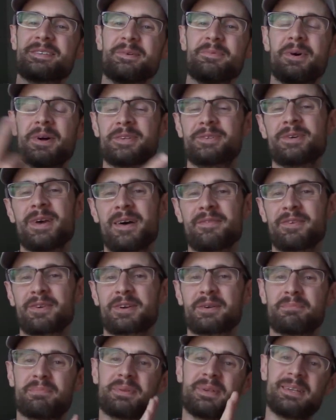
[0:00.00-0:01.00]
once you have your
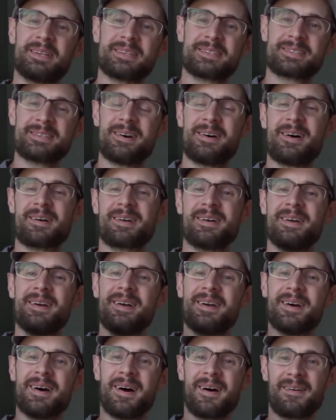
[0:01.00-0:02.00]
completed song,
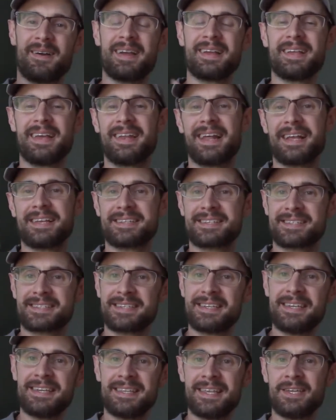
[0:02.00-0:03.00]
all right, and I
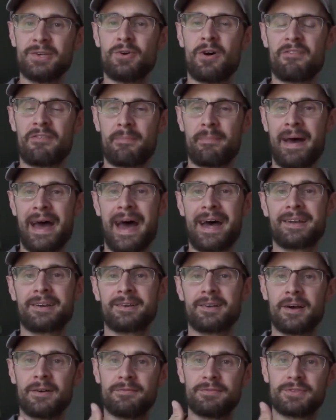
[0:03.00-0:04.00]
see that you have a pattern
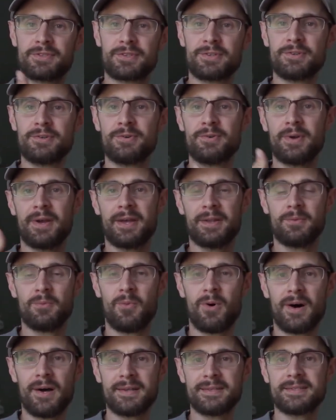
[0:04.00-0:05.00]
of 2 and
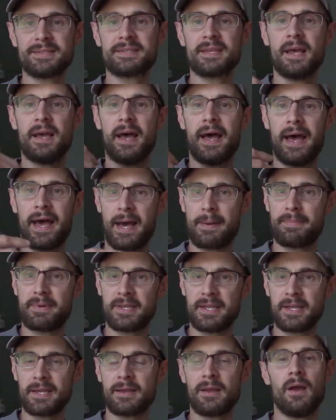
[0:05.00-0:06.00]
1s
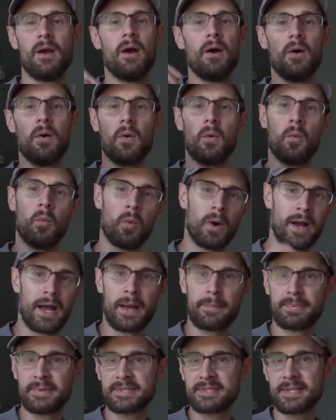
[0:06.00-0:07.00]
happening, what happens